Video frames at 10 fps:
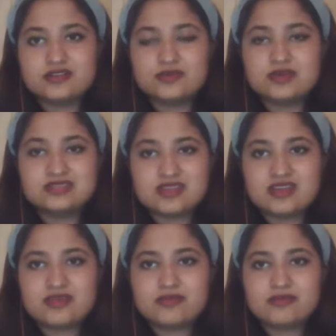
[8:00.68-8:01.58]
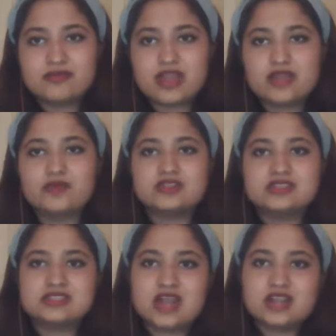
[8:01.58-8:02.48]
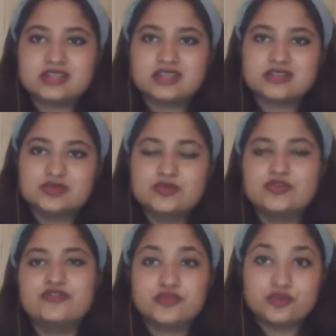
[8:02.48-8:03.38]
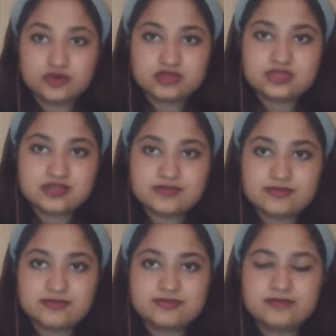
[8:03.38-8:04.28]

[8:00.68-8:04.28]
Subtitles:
towards him and was starting to move towards him.